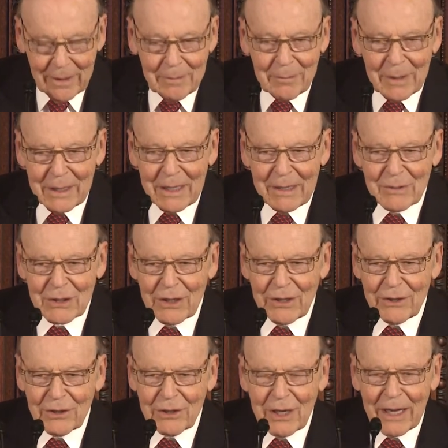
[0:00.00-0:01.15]
My name is
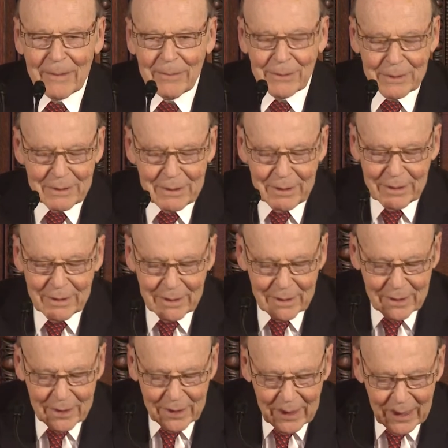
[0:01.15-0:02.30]
Leonard Kaplan,
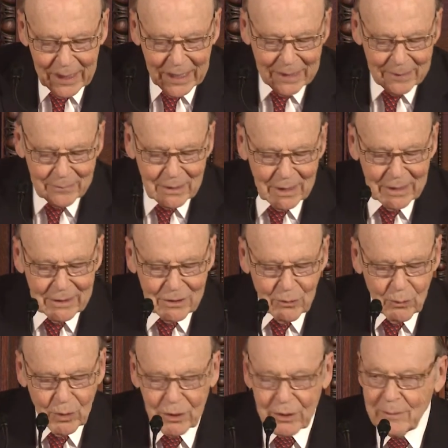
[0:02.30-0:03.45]
and I'm delighted to
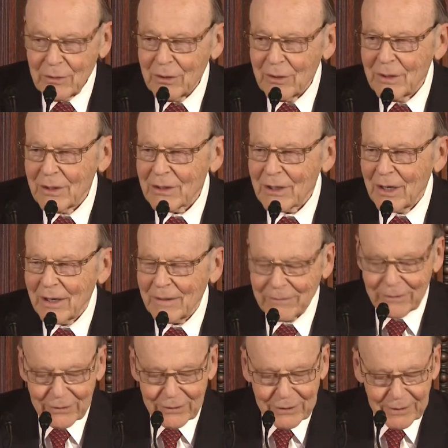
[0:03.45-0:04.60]
welcome you to this
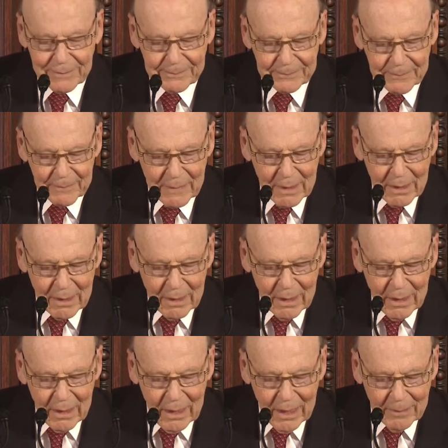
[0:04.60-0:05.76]
conference.
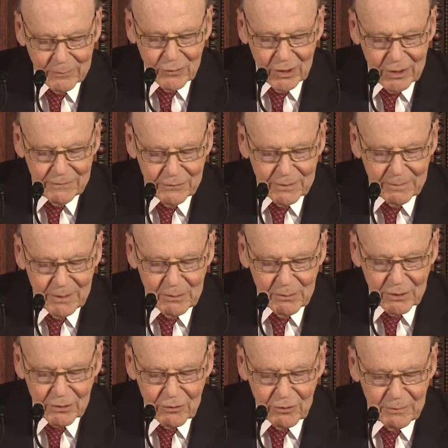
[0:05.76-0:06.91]
I'm grateful to be
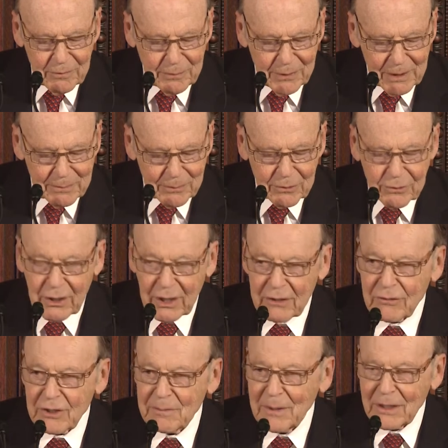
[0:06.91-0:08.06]
with a group of people who take
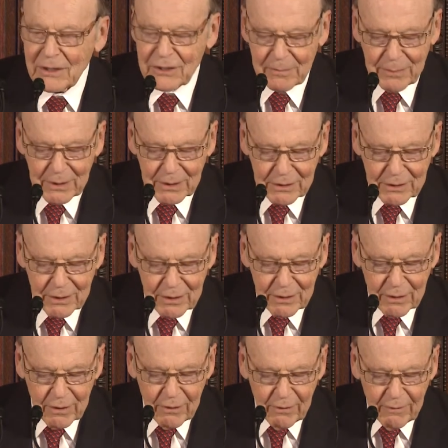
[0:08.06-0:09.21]
responsibility
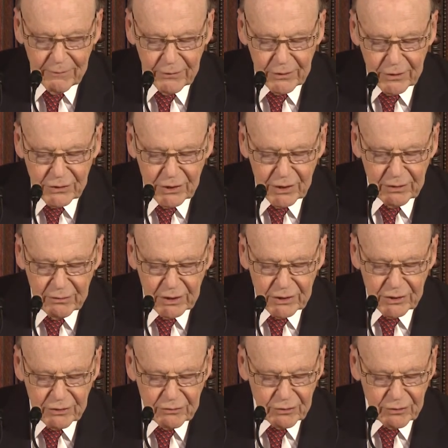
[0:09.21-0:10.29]
for their generation's